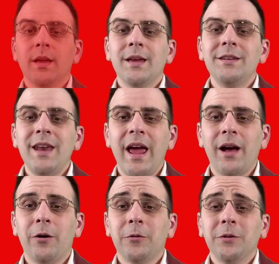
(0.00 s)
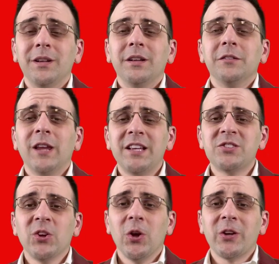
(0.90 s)
Now, let's
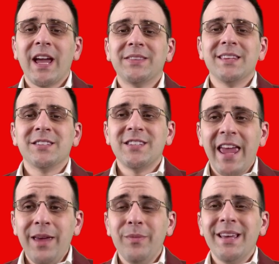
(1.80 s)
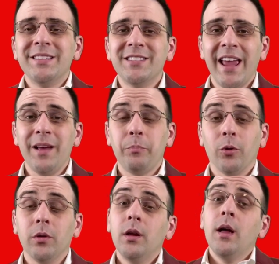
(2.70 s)
look at the same
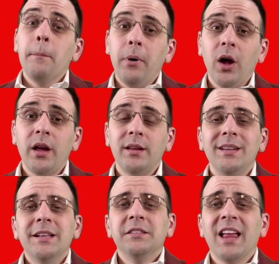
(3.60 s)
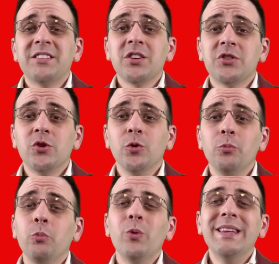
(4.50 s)
example, but let's
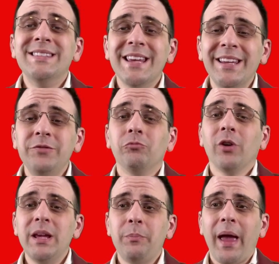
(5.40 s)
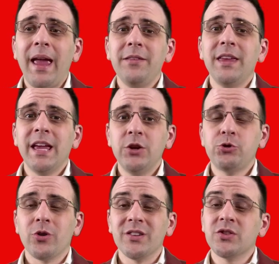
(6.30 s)
assume we didn't repay the
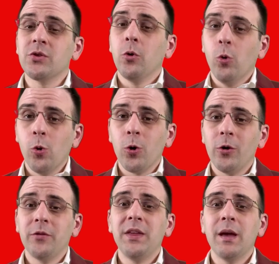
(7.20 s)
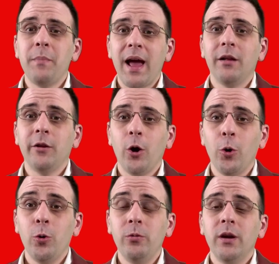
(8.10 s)
interest or the amount
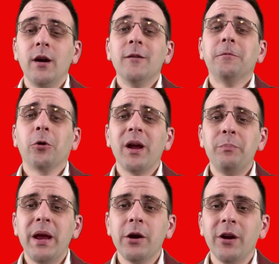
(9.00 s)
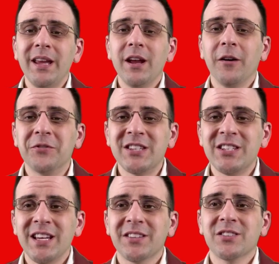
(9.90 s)
owed for a period of
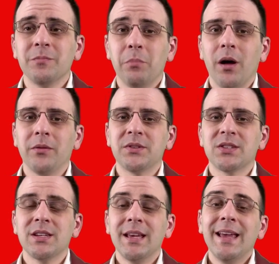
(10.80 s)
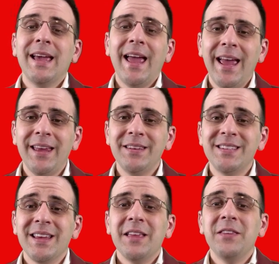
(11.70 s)
6 months, and
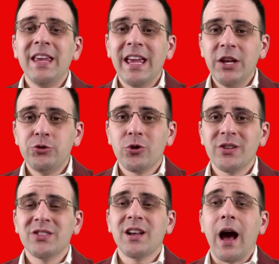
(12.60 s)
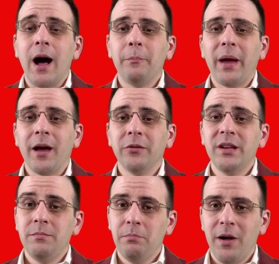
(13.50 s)
the interest
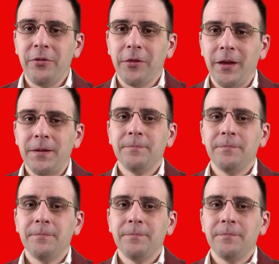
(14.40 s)
compounded monthly.